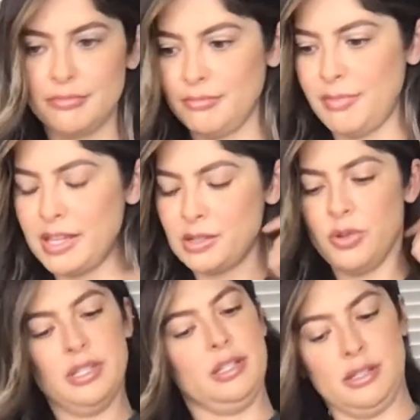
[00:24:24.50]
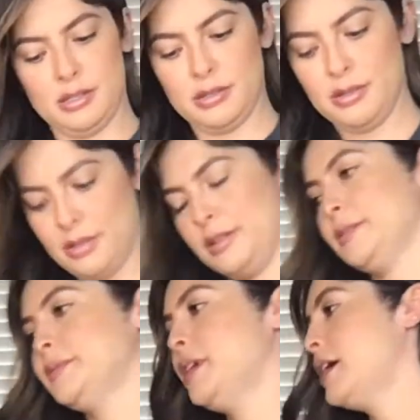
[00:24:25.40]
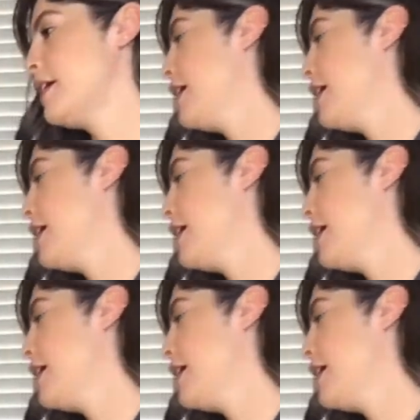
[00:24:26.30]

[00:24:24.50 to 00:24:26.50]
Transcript: It makes noises. All